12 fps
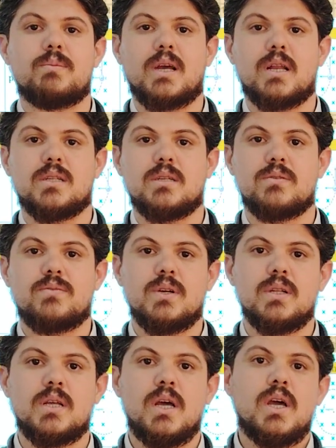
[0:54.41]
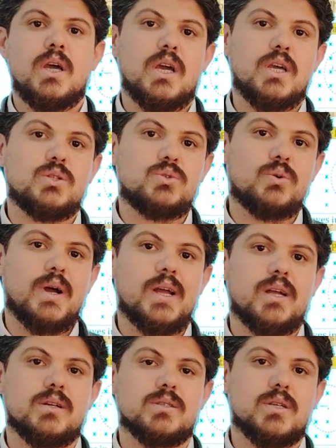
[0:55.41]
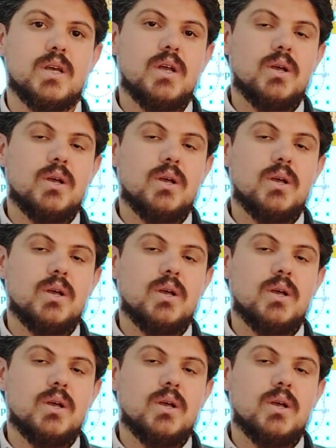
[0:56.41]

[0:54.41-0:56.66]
magnetic field in two angles.